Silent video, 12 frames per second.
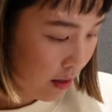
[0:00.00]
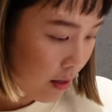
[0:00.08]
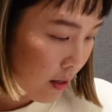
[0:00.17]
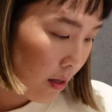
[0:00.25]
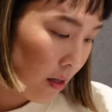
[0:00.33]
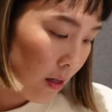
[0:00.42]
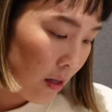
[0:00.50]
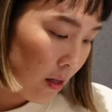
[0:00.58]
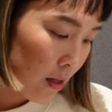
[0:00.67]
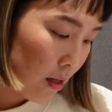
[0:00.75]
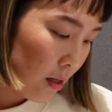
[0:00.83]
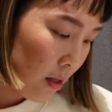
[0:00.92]

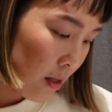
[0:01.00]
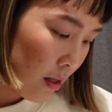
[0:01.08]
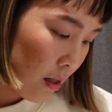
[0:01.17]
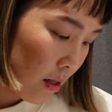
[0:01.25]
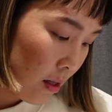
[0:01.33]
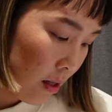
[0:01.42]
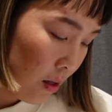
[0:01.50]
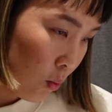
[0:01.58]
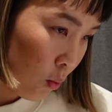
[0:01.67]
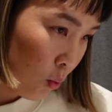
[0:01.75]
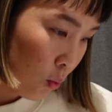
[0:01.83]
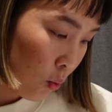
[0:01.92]

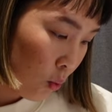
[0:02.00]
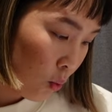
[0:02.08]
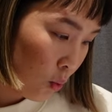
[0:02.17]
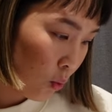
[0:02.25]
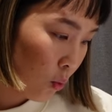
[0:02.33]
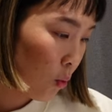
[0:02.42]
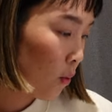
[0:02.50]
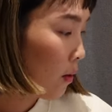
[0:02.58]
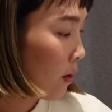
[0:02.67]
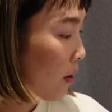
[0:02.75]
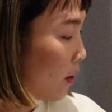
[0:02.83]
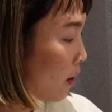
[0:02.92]

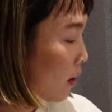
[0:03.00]
Nobody speaks.